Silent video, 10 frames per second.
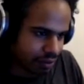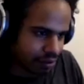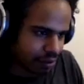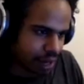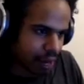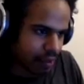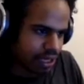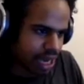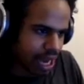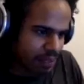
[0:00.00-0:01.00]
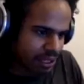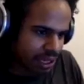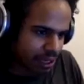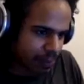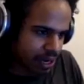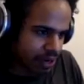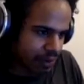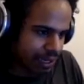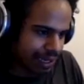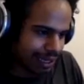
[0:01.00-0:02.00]
Oh yeah, I went to option to click window.
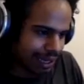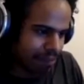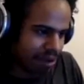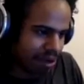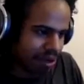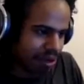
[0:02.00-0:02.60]
It didn't let me.